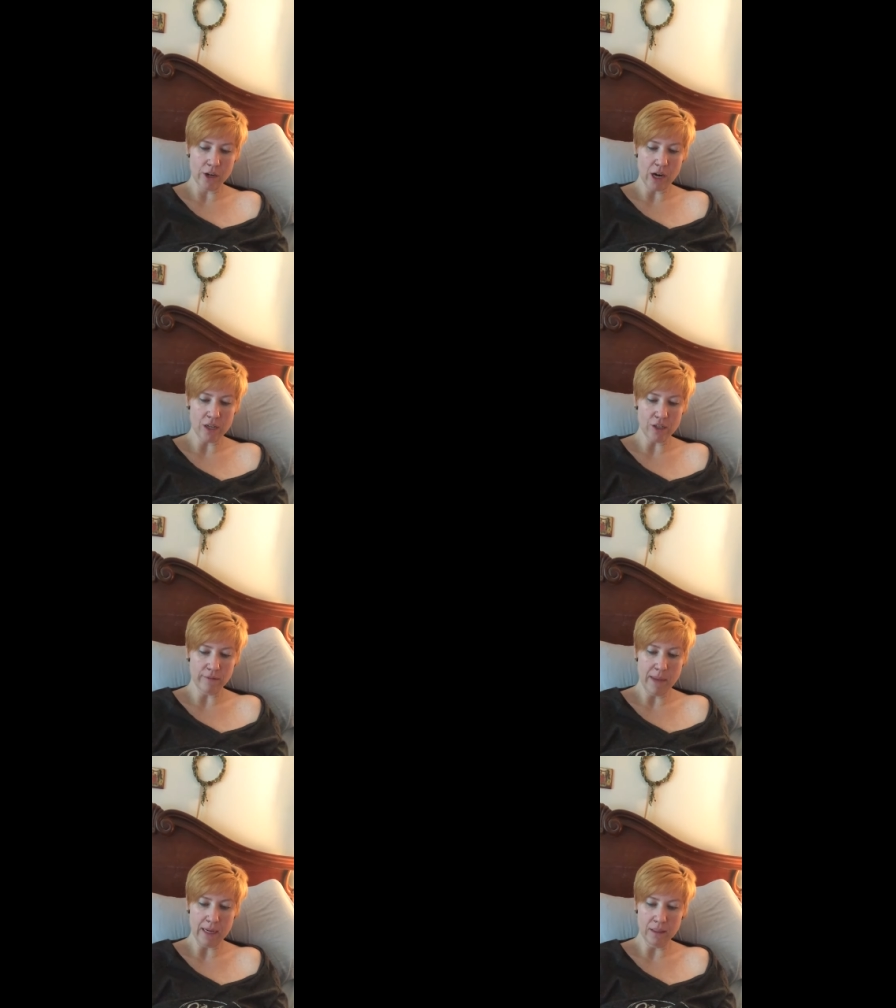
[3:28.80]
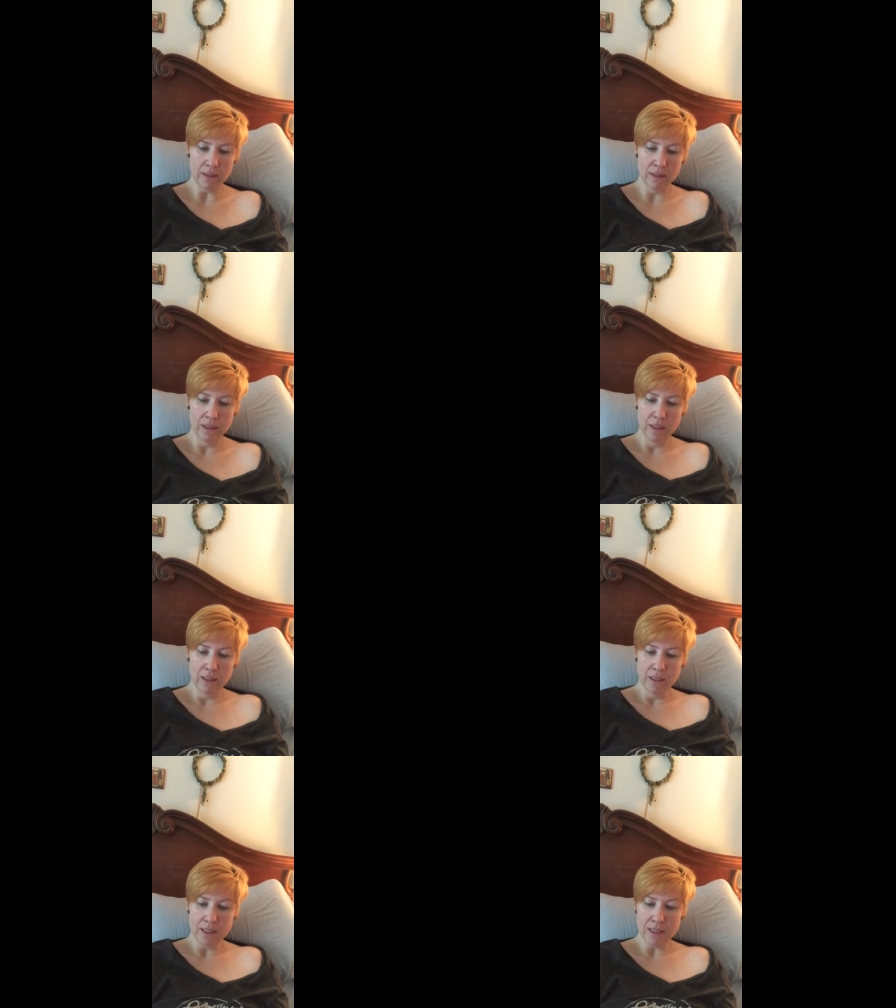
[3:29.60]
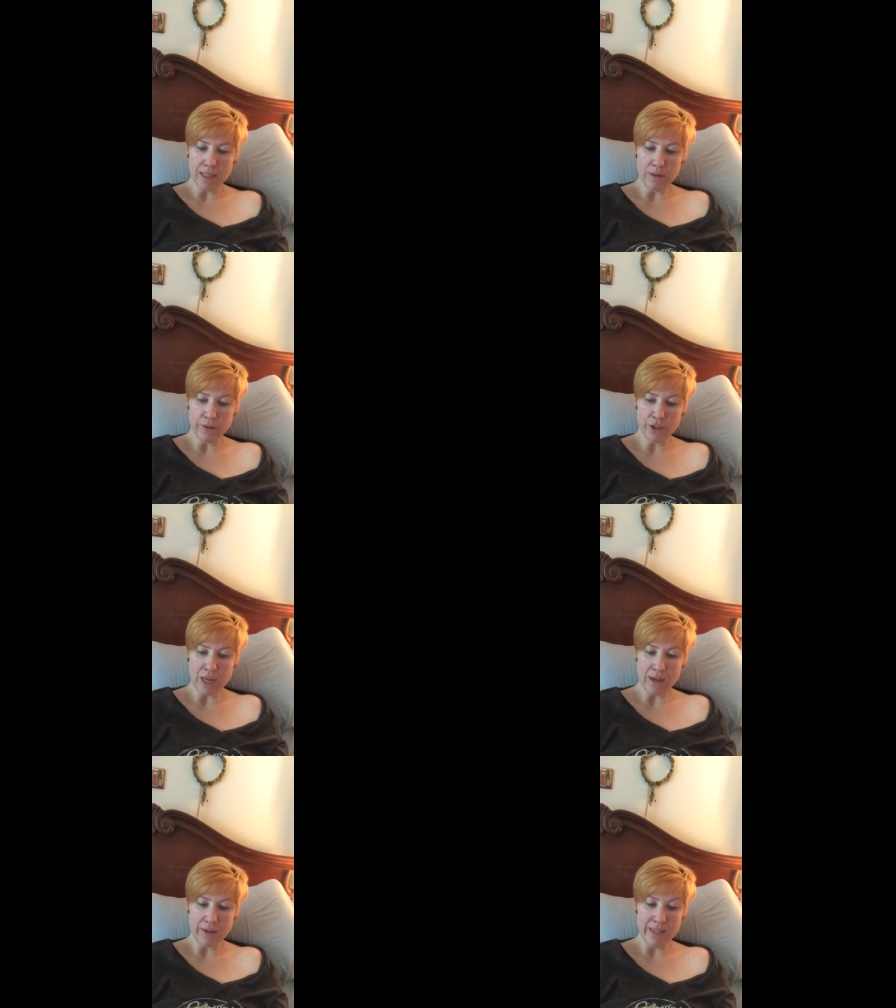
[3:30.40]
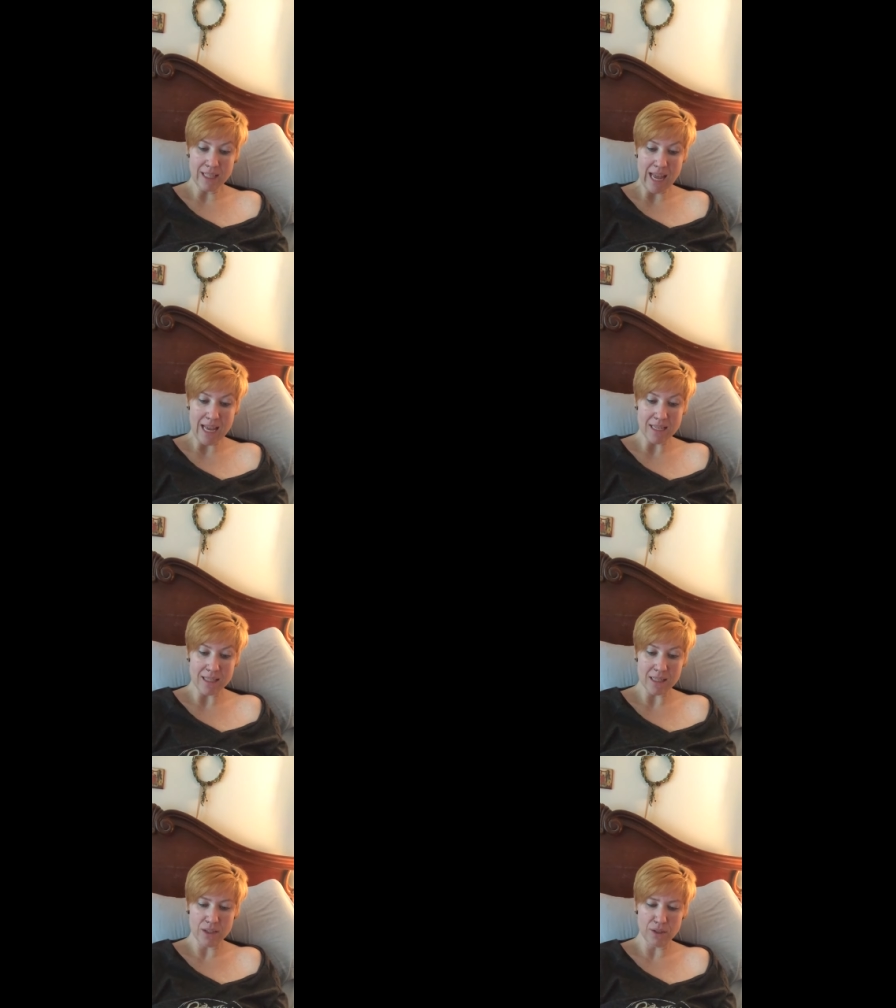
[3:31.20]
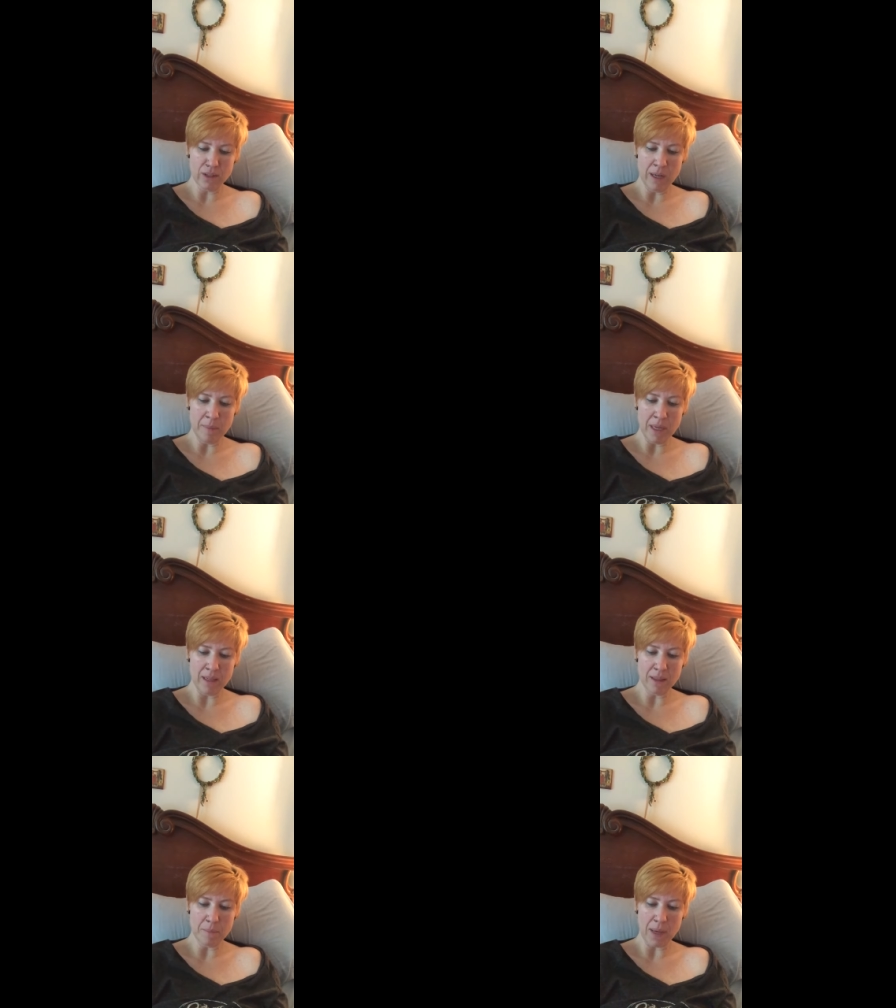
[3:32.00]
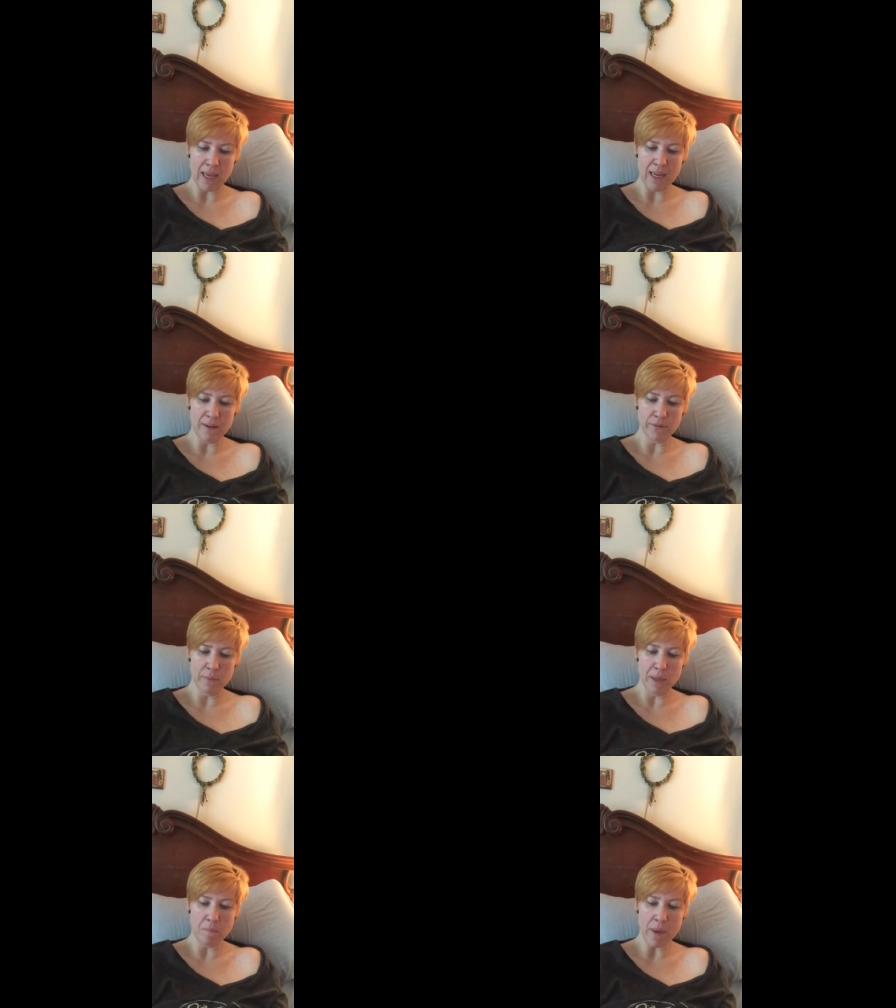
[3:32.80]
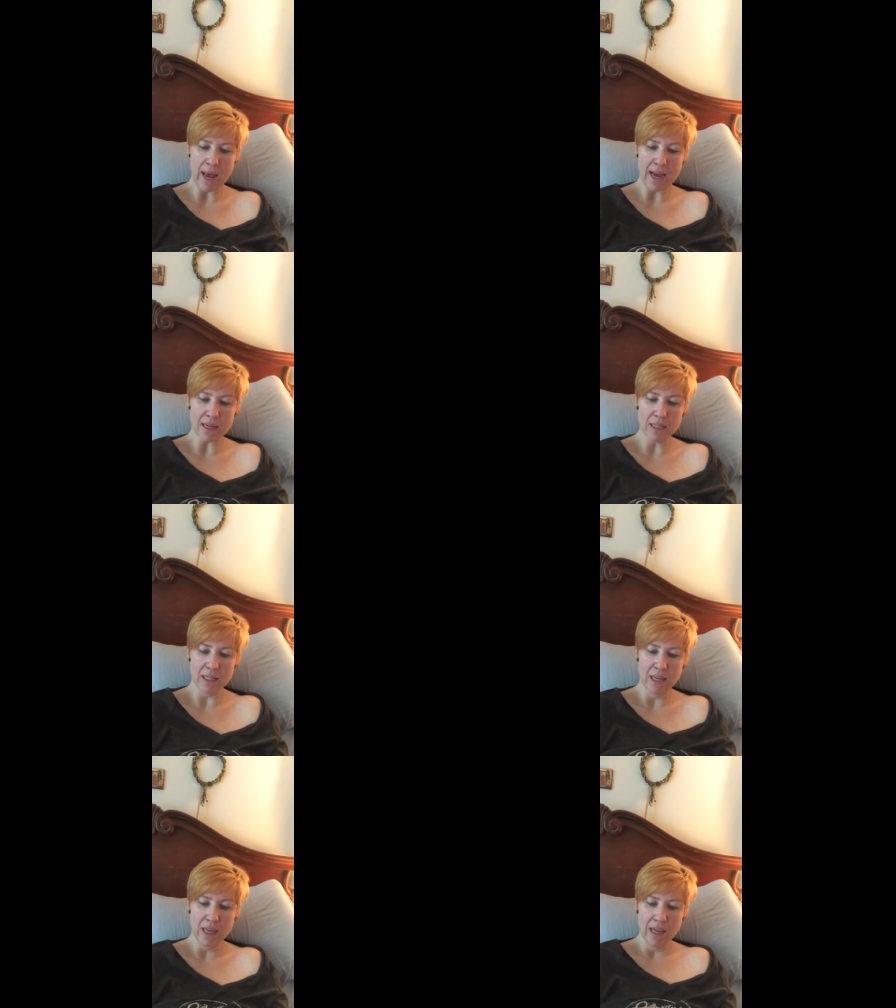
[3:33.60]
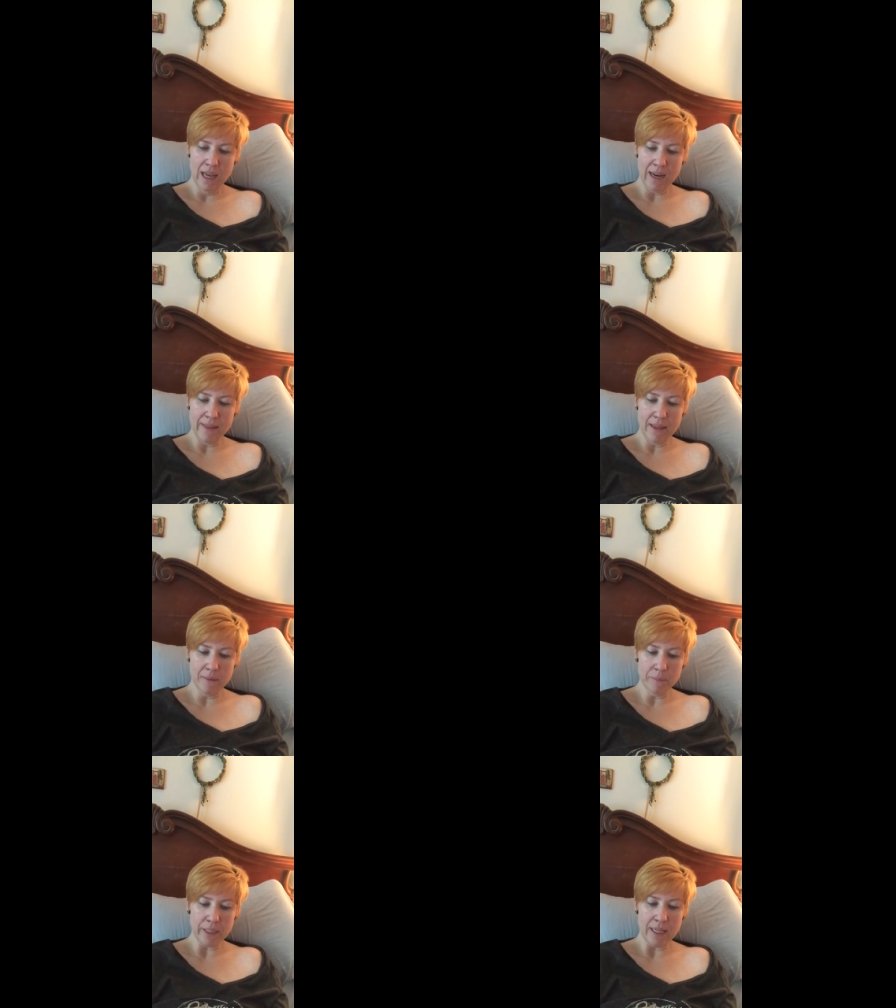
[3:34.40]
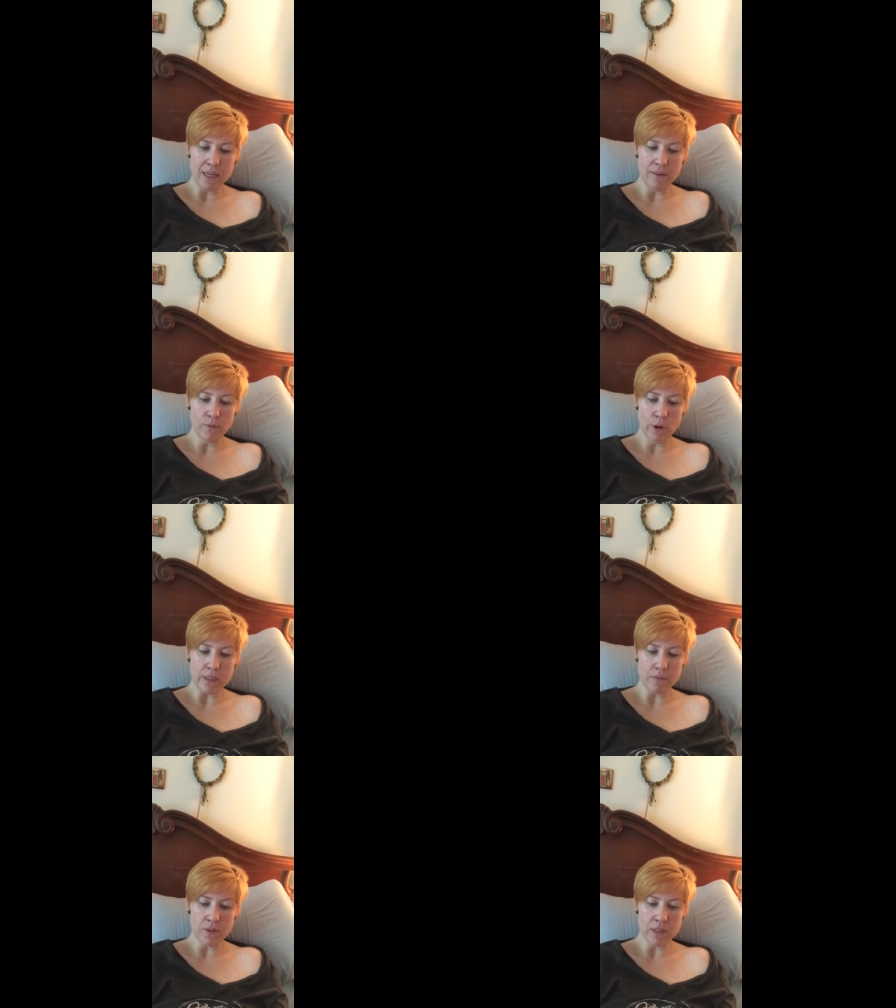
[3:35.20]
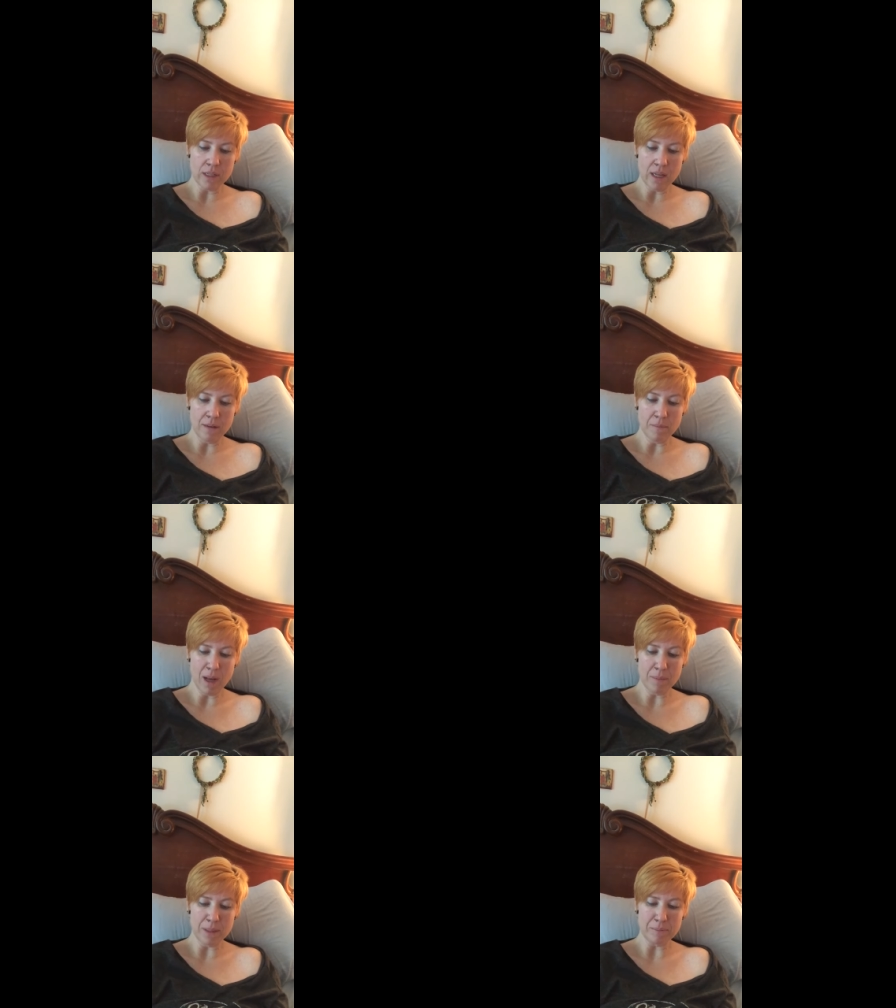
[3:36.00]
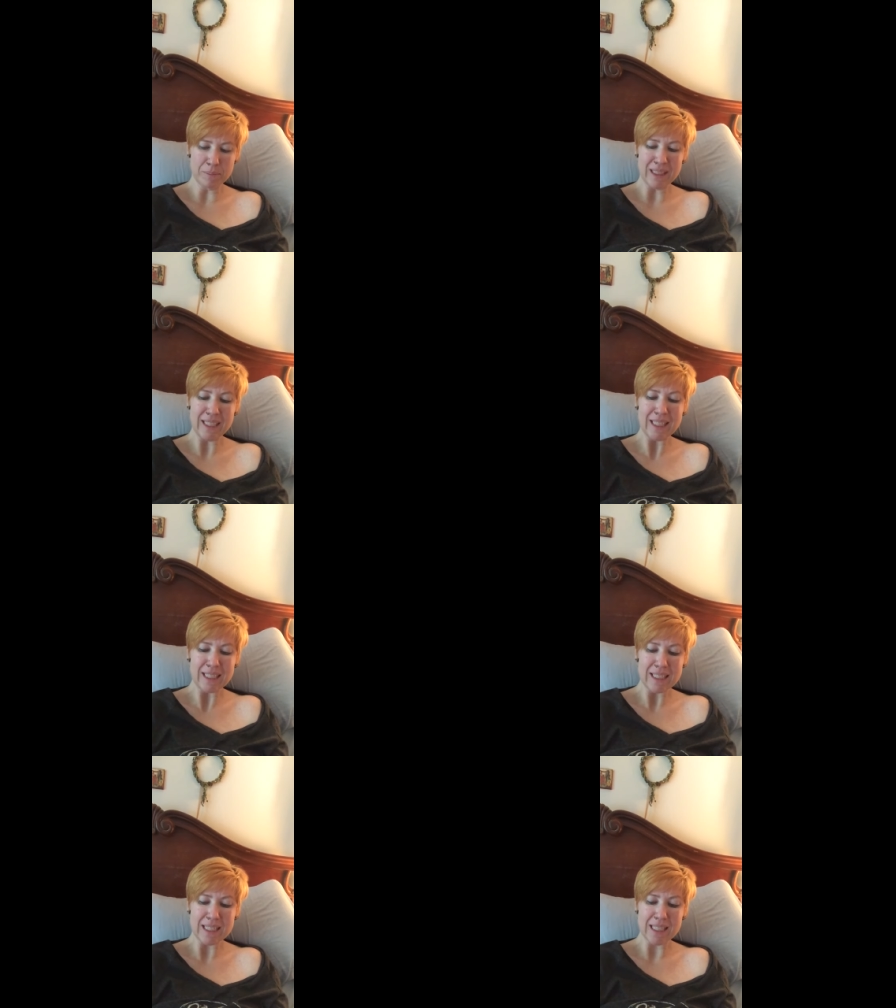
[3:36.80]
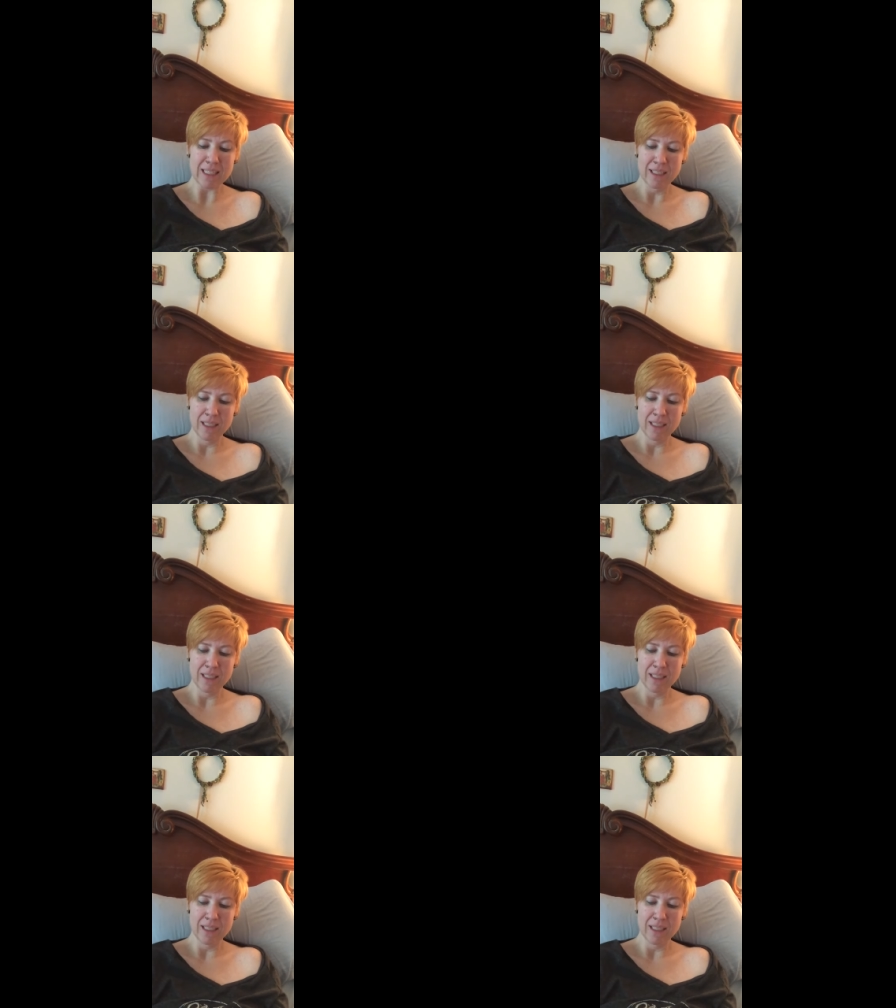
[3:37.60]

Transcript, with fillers: the crash of metal, the sound of shattering glass, the screaming, the pain from impact, and then the pleading voice of her son, Mama, please.